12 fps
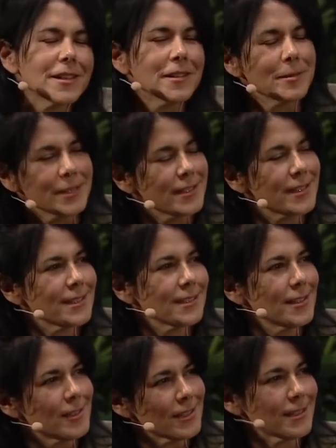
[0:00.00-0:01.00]
I mean,
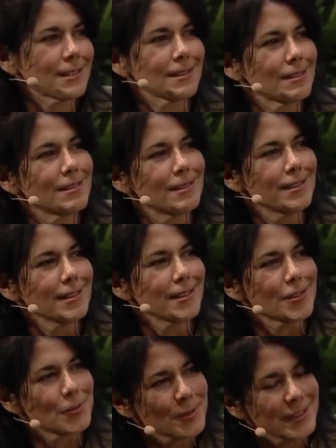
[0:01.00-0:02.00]
it's, it's,
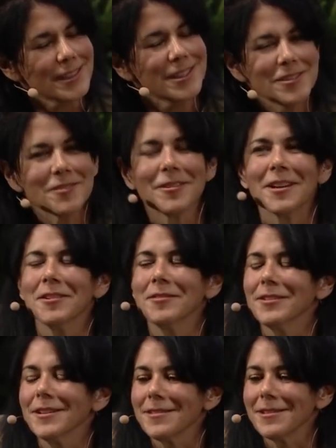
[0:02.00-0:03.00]
it's really
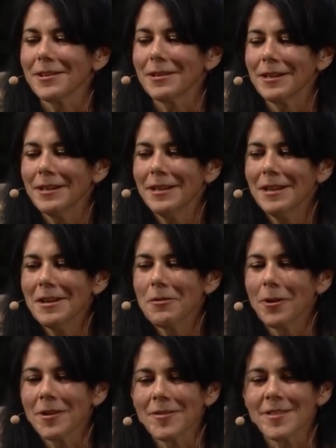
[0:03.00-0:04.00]
innovative, and I think
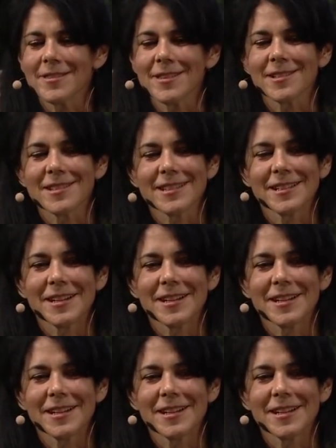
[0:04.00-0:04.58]
one of the things that